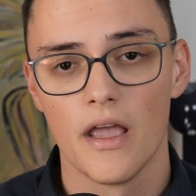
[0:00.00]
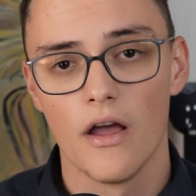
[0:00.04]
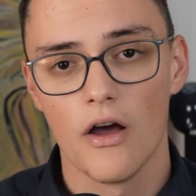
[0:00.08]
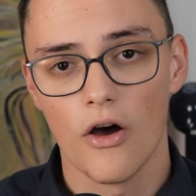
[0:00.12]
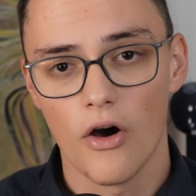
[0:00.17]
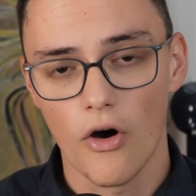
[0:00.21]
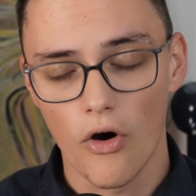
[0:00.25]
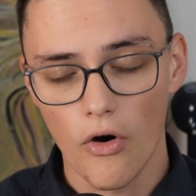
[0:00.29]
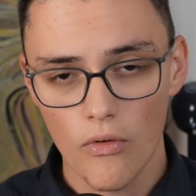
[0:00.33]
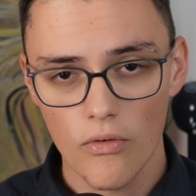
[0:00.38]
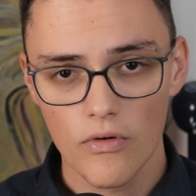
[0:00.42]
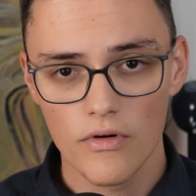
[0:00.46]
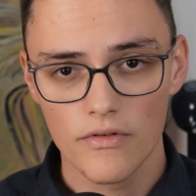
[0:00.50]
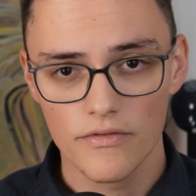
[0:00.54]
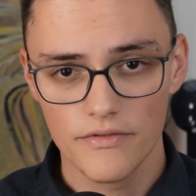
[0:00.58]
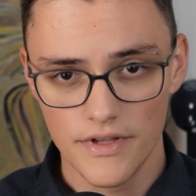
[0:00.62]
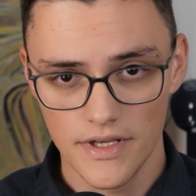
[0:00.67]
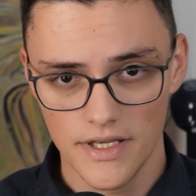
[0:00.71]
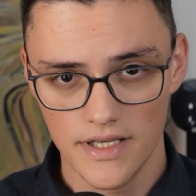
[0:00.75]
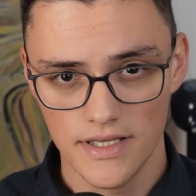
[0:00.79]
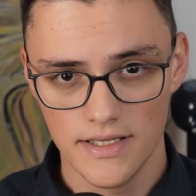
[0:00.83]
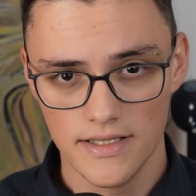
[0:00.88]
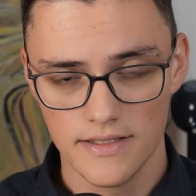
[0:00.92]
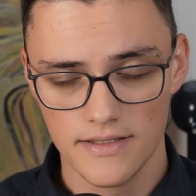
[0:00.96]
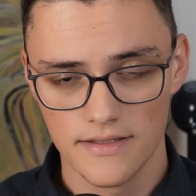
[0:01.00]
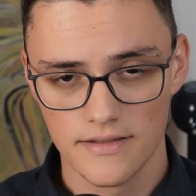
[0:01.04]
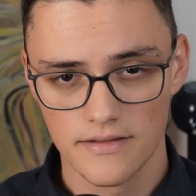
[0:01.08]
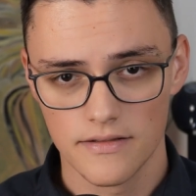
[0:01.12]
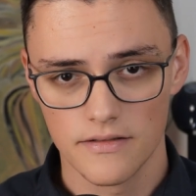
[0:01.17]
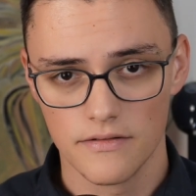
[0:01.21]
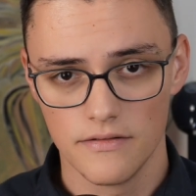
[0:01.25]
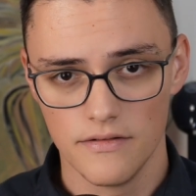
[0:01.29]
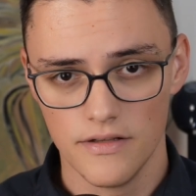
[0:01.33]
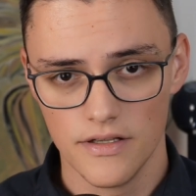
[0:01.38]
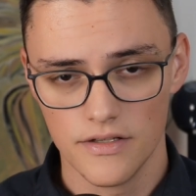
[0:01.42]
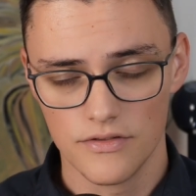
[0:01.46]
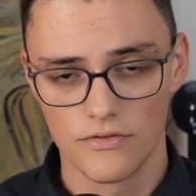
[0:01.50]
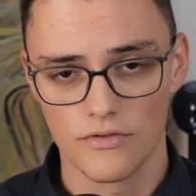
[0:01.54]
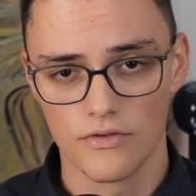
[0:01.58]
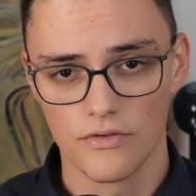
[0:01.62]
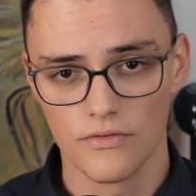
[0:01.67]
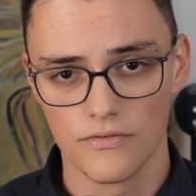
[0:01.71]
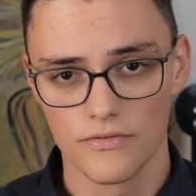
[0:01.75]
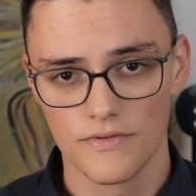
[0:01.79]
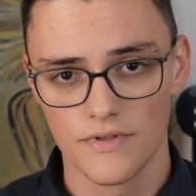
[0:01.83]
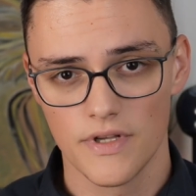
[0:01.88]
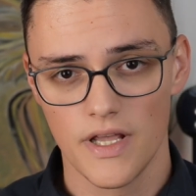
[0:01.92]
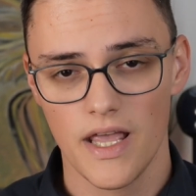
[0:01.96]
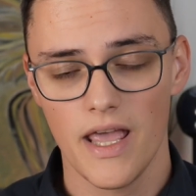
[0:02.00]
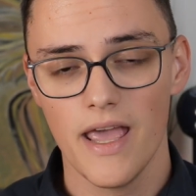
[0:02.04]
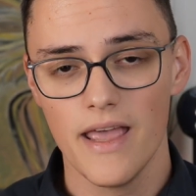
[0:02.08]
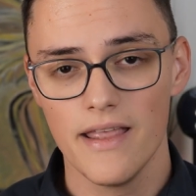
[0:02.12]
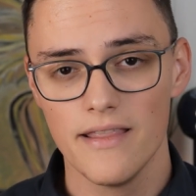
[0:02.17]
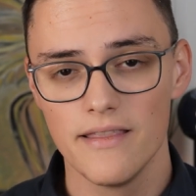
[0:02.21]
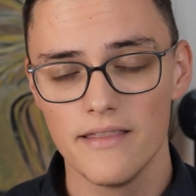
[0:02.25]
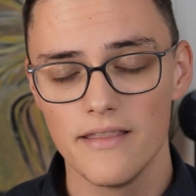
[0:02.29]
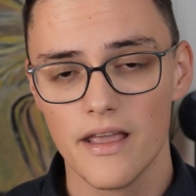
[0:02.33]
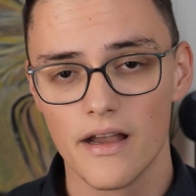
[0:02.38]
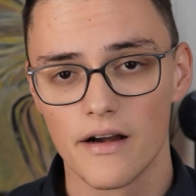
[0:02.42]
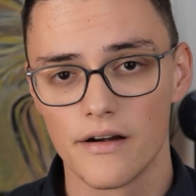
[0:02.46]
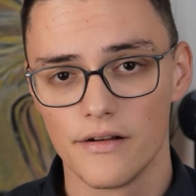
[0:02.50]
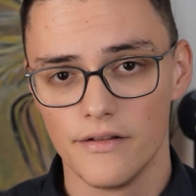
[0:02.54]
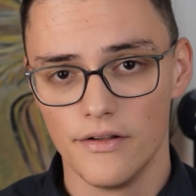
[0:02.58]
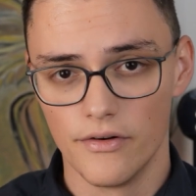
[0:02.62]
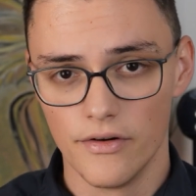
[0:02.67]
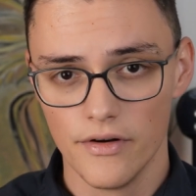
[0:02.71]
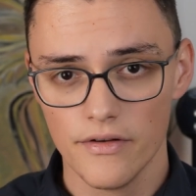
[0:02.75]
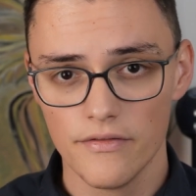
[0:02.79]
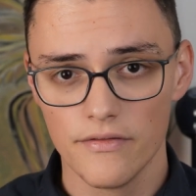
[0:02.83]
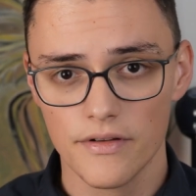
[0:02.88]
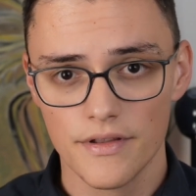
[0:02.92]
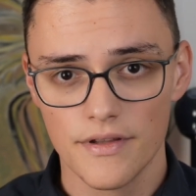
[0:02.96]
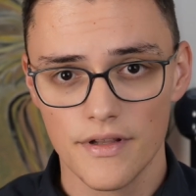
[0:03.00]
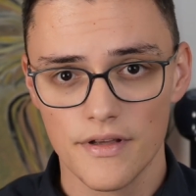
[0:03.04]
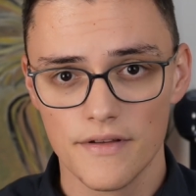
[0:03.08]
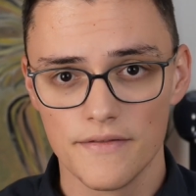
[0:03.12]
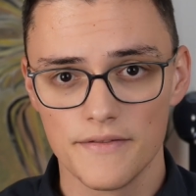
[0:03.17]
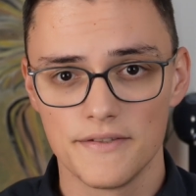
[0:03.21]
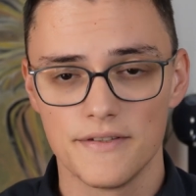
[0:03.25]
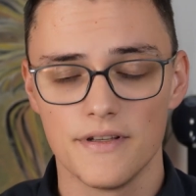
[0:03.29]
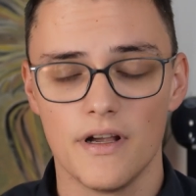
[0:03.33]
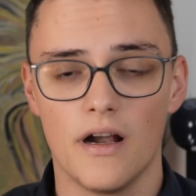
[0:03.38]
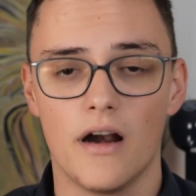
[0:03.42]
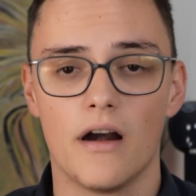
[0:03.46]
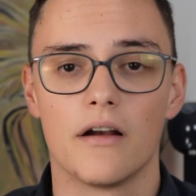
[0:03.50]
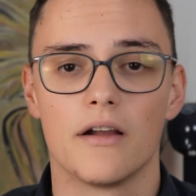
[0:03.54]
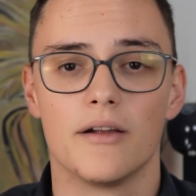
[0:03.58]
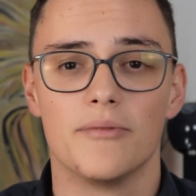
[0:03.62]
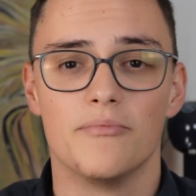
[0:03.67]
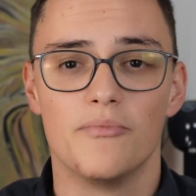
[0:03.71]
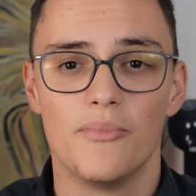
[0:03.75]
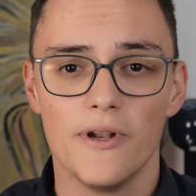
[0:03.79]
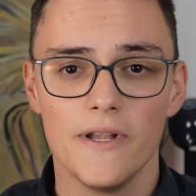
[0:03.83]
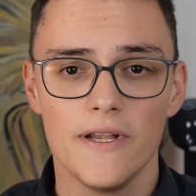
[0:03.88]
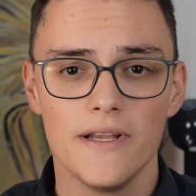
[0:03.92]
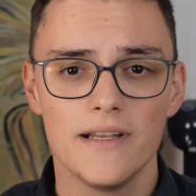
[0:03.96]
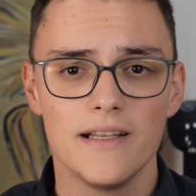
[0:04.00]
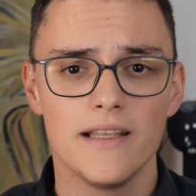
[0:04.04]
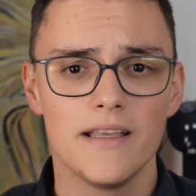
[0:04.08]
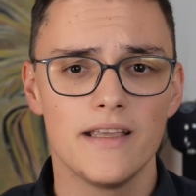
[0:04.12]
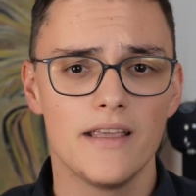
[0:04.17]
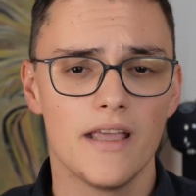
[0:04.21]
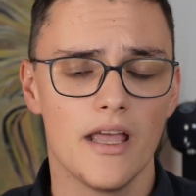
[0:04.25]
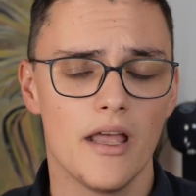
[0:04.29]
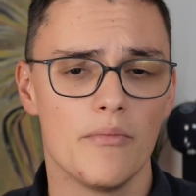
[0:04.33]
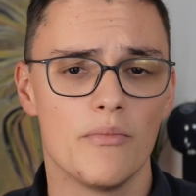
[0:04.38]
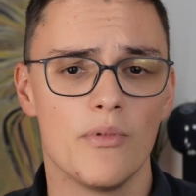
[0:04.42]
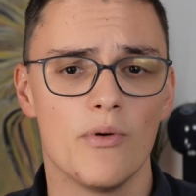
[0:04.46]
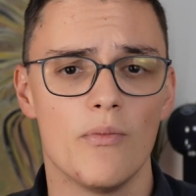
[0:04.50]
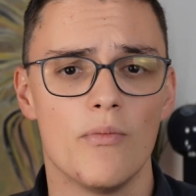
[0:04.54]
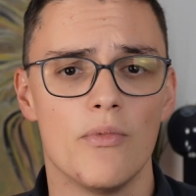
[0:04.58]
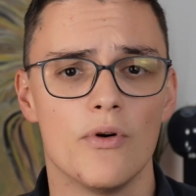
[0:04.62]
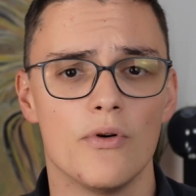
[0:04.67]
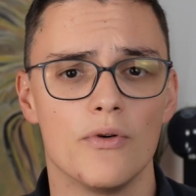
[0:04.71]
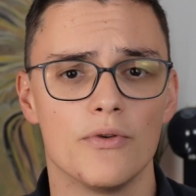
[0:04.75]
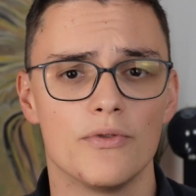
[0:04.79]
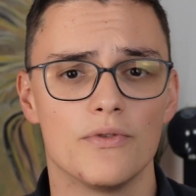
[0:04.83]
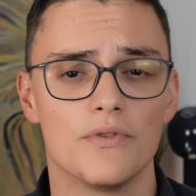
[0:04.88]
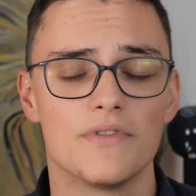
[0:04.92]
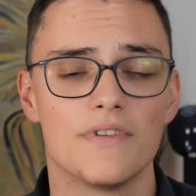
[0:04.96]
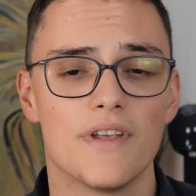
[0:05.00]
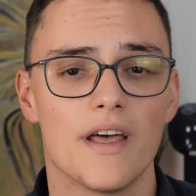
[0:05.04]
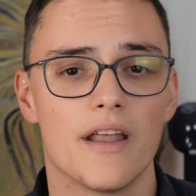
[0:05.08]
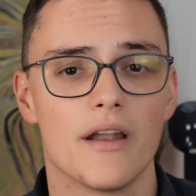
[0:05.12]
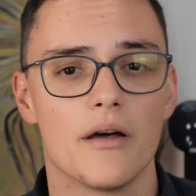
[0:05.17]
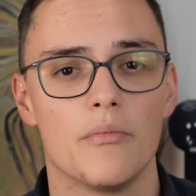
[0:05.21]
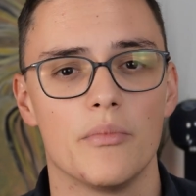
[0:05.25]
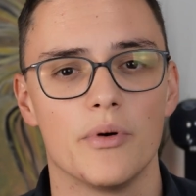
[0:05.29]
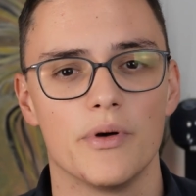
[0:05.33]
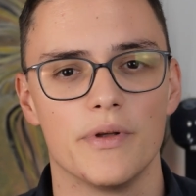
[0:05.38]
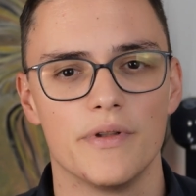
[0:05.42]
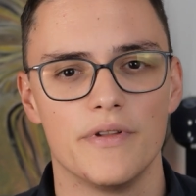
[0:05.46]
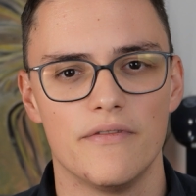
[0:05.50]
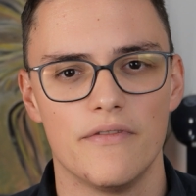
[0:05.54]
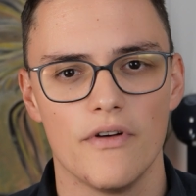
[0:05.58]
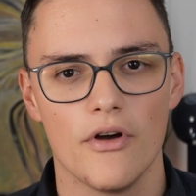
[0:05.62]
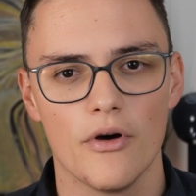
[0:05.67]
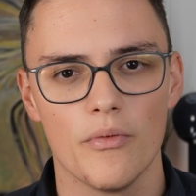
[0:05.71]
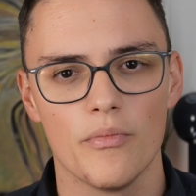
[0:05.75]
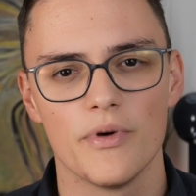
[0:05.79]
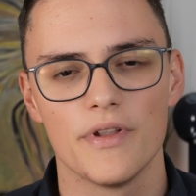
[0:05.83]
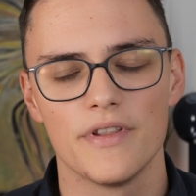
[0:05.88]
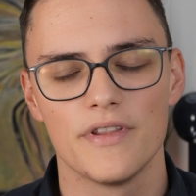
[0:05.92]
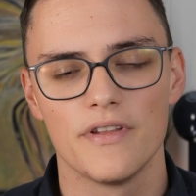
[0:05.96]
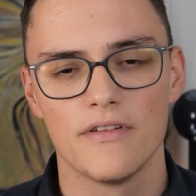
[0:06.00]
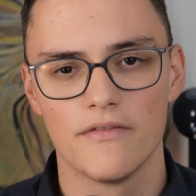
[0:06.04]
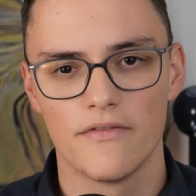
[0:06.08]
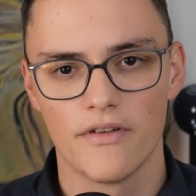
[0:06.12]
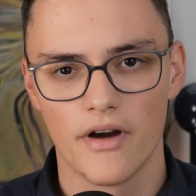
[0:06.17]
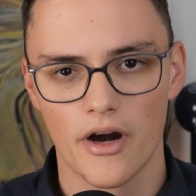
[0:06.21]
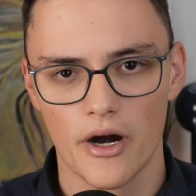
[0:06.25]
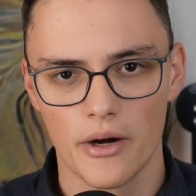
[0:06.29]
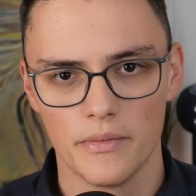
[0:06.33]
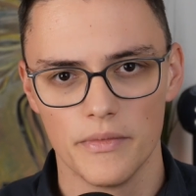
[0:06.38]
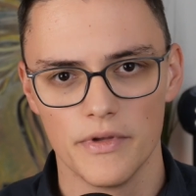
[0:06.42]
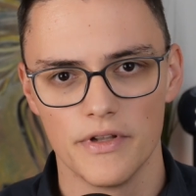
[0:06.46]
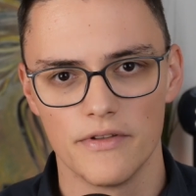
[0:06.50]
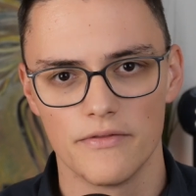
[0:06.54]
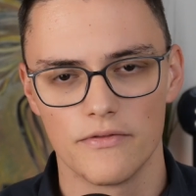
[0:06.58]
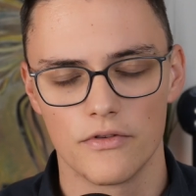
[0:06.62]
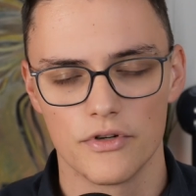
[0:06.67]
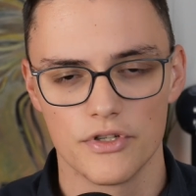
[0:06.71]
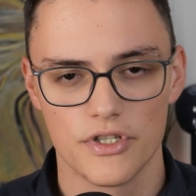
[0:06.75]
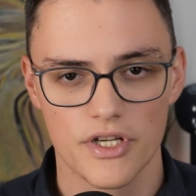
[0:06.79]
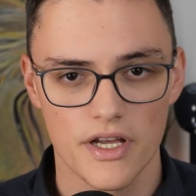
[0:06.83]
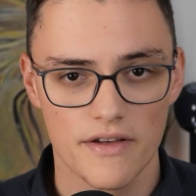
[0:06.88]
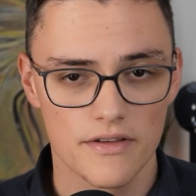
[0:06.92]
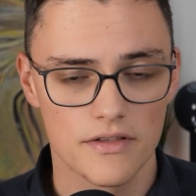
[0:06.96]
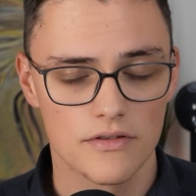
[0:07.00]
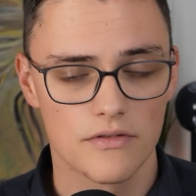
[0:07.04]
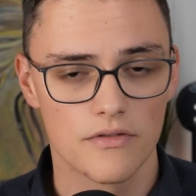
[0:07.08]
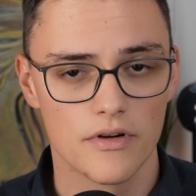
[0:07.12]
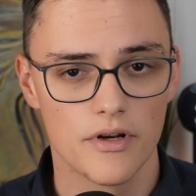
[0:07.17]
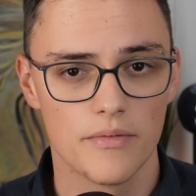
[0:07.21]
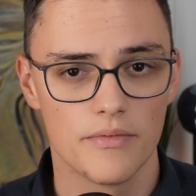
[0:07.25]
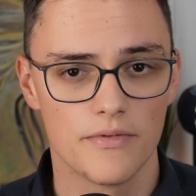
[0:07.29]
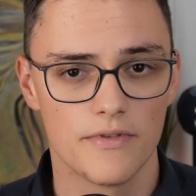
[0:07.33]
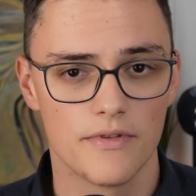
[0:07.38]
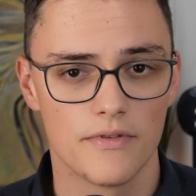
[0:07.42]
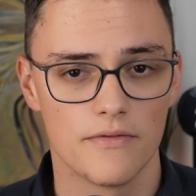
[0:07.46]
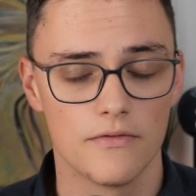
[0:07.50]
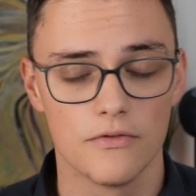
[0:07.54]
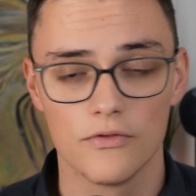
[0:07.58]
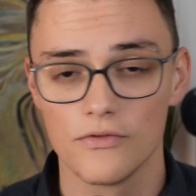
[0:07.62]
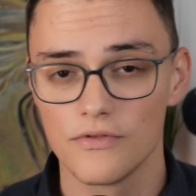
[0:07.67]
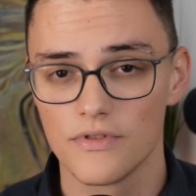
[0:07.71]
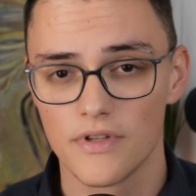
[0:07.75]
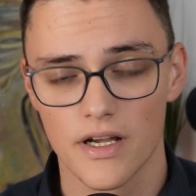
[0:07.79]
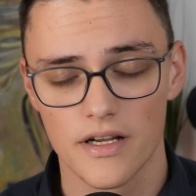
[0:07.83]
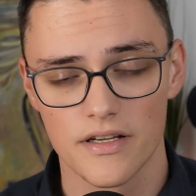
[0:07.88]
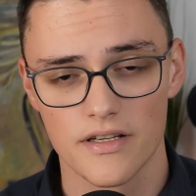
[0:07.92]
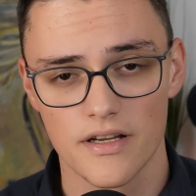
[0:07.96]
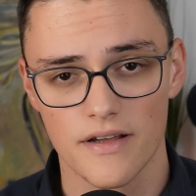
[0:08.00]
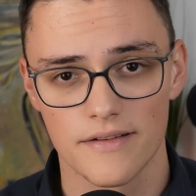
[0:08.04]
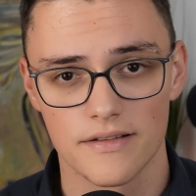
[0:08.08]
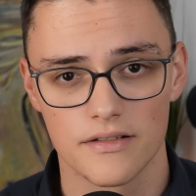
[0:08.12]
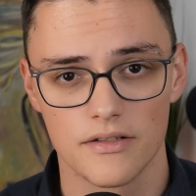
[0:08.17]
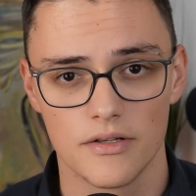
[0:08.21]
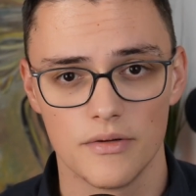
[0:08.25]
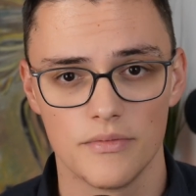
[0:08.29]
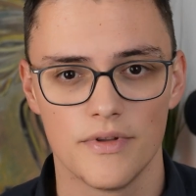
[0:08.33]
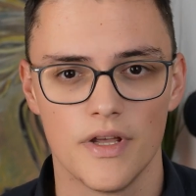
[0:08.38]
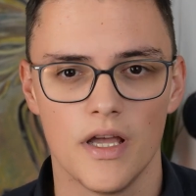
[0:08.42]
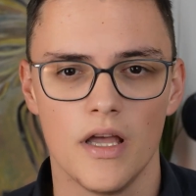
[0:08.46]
All of these distros and their derivatives are completely capable to set up a development environment for JavaScript, full-stack JavaScript,